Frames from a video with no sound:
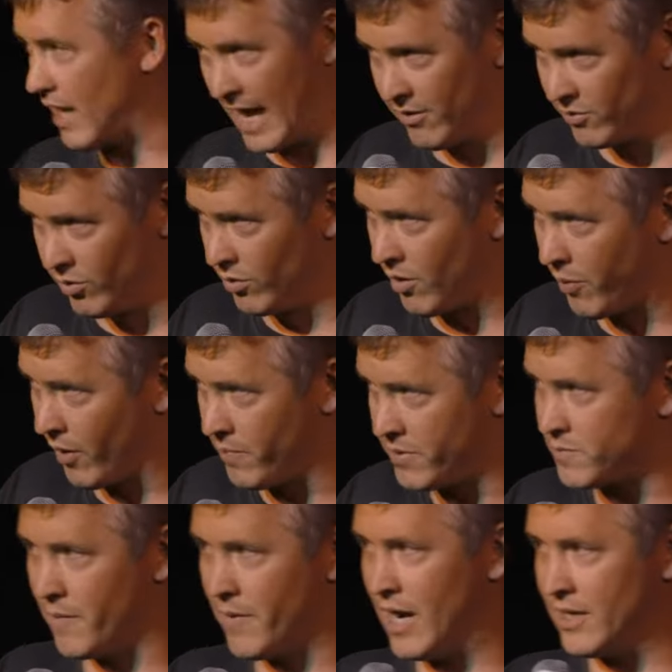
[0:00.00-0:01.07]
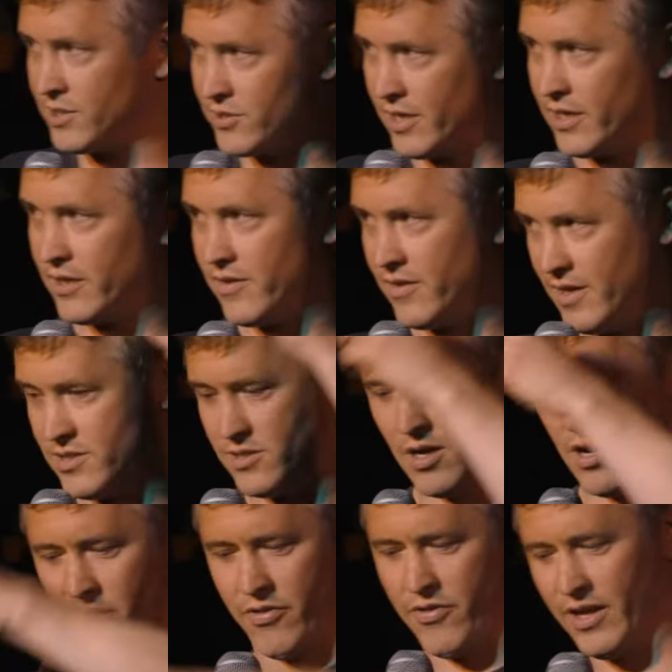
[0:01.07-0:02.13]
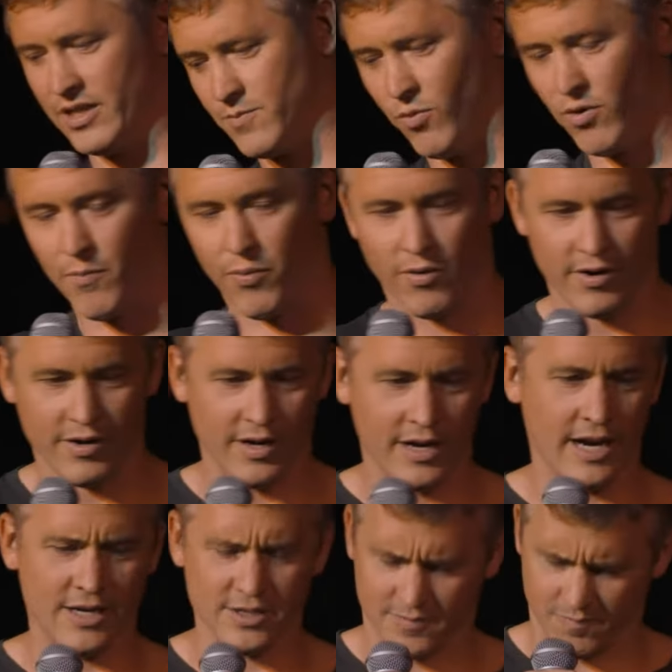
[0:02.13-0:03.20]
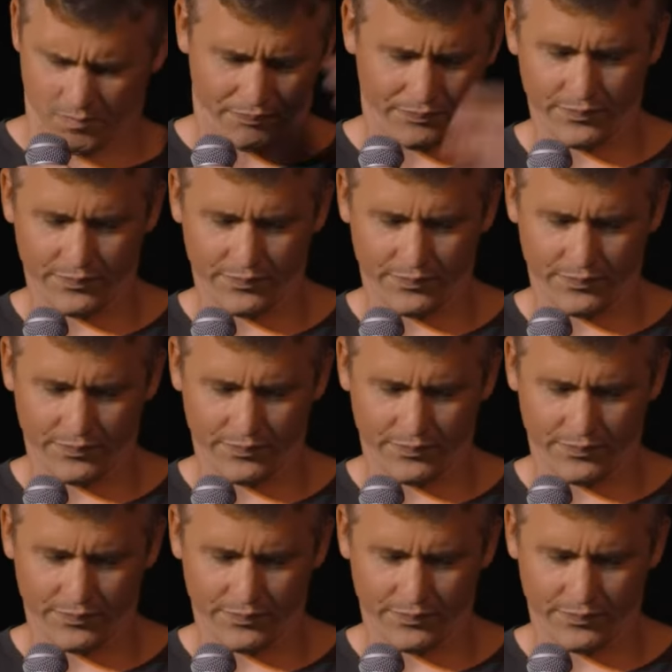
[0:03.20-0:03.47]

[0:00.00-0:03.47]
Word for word: I don't do it on purpose. My mind's just like, this other thing's more important, and I just.